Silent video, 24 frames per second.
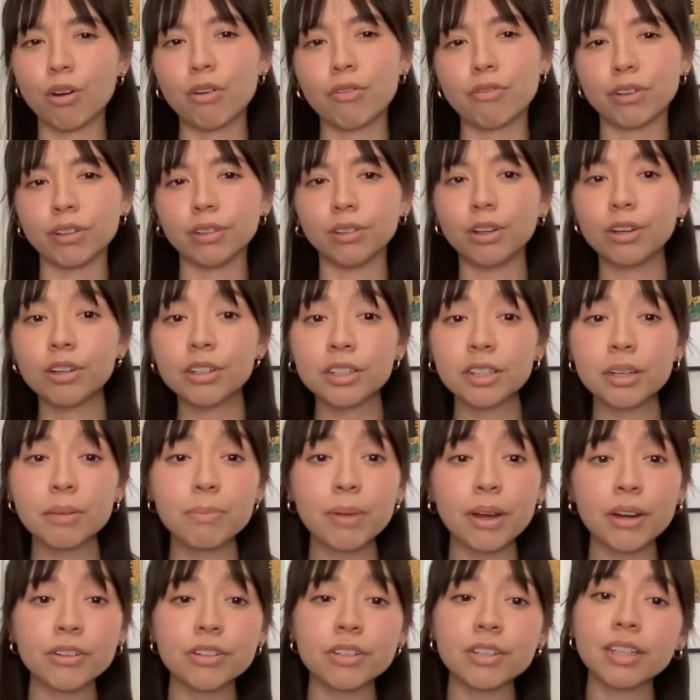overlooked
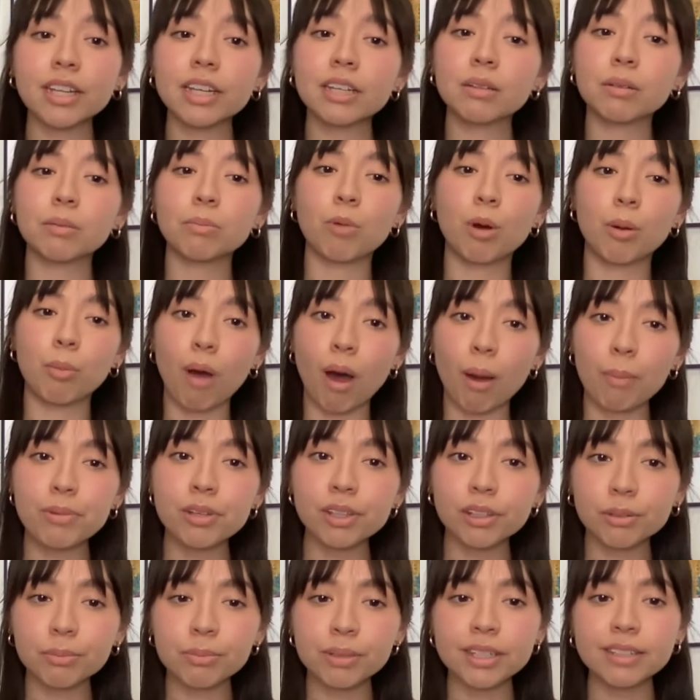compared to like more
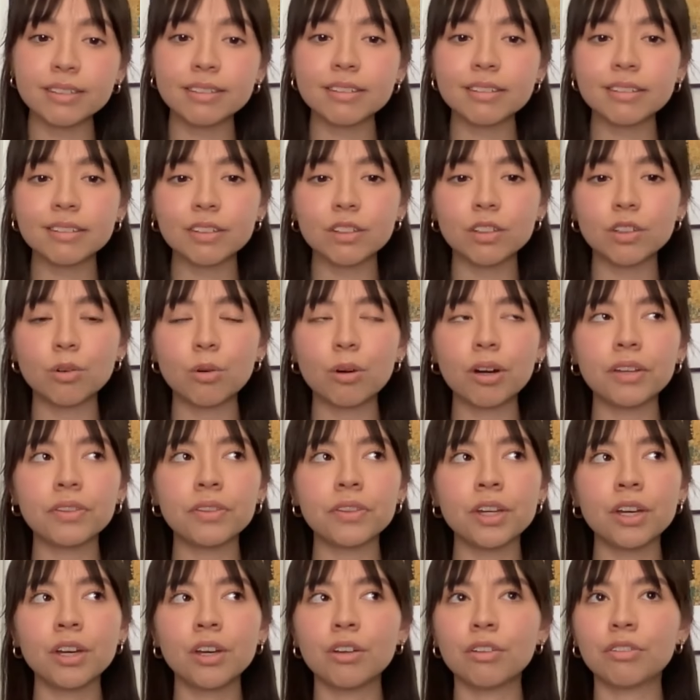popular places in the north.
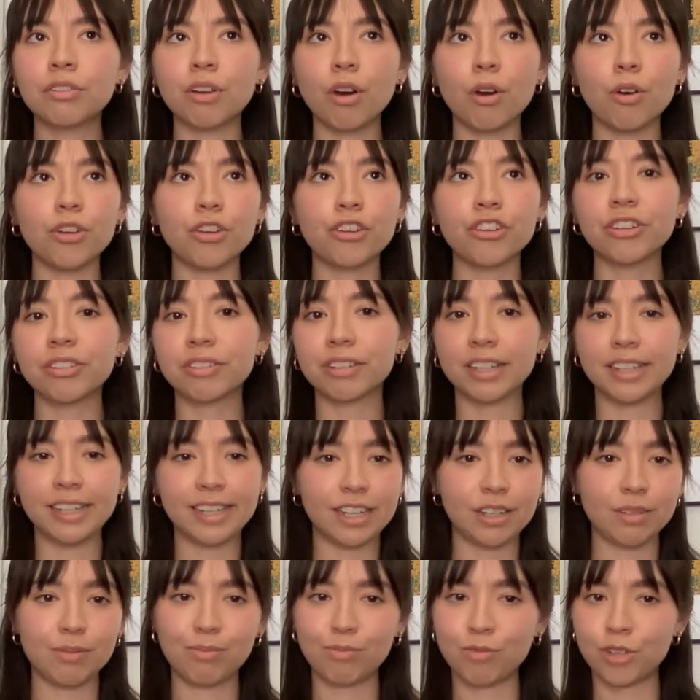So you're just going to
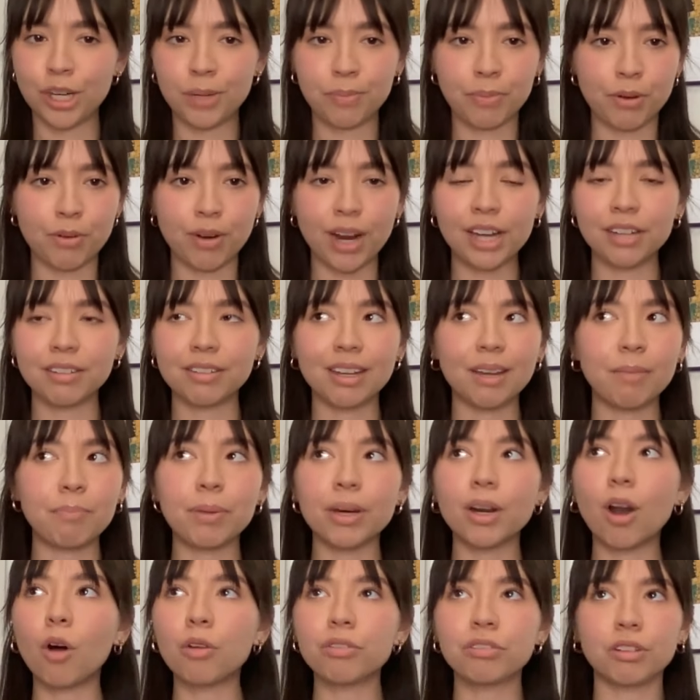get cheaper rates.
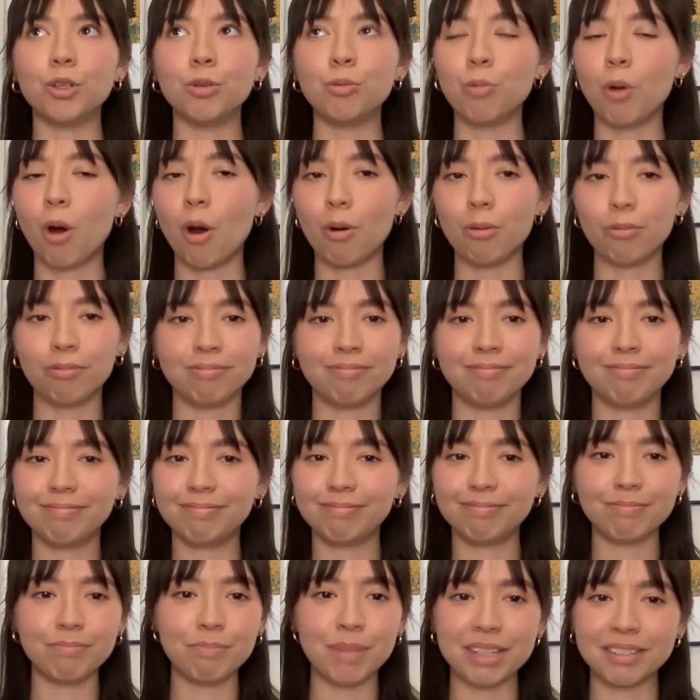But also you won't
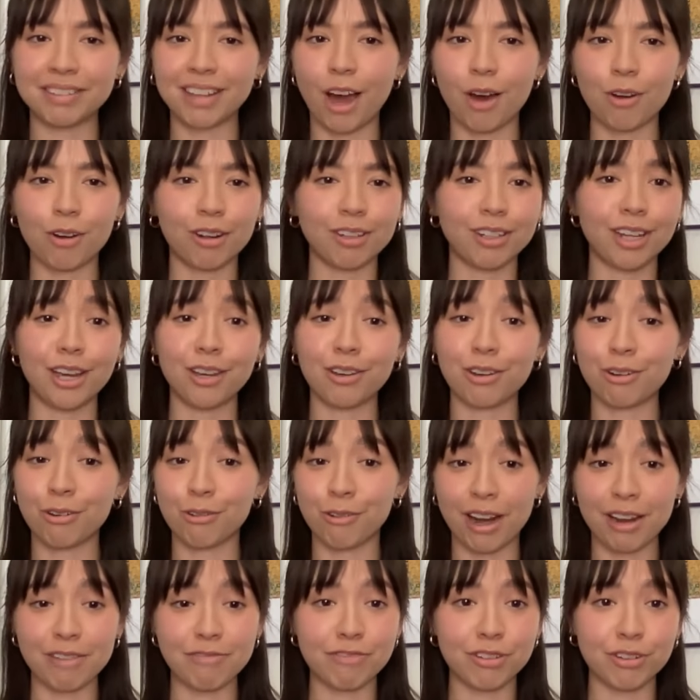miss out on like
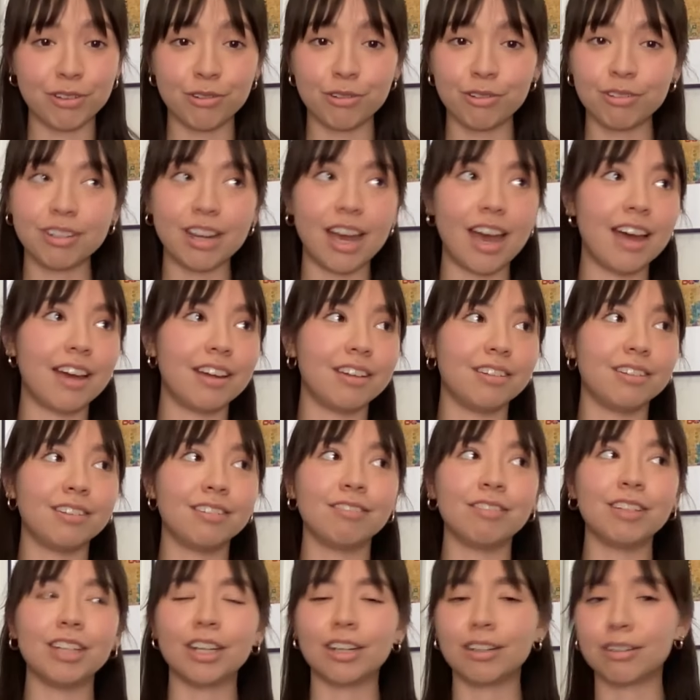great food
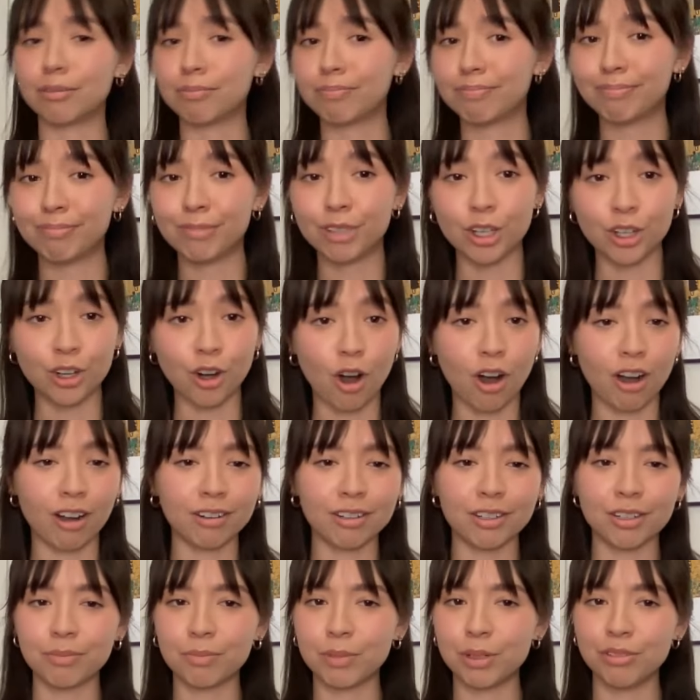and, good art,
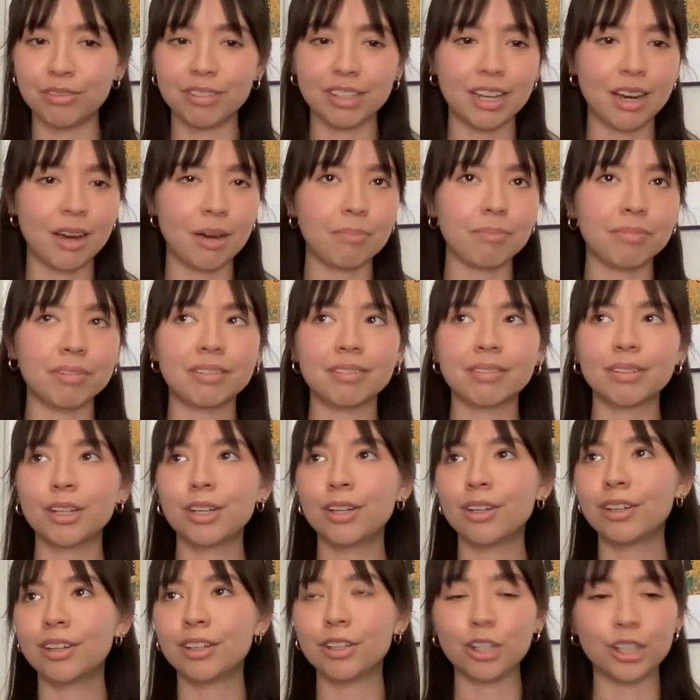good museums,
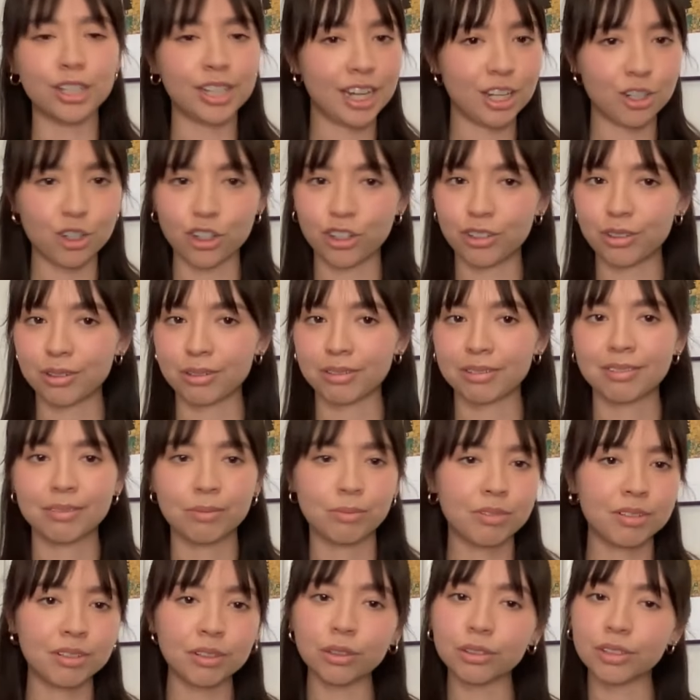good nature. There's
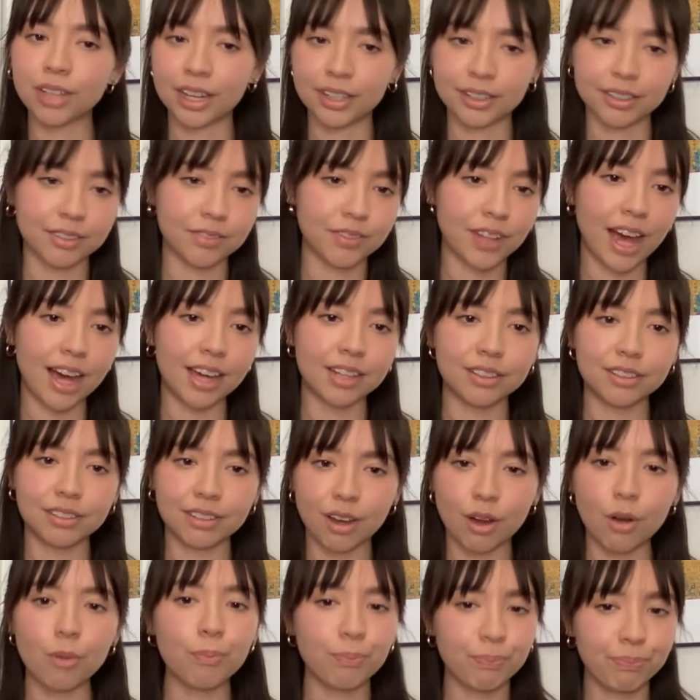still tons of that.
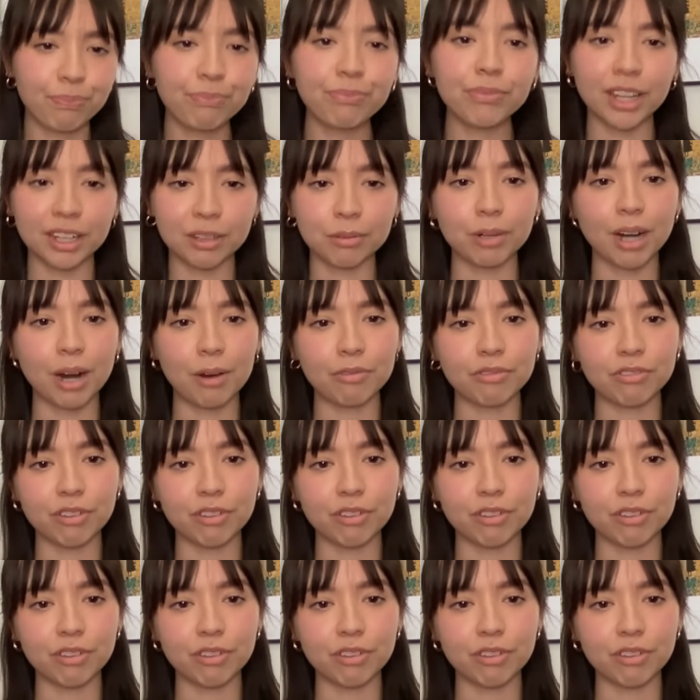So that's what I would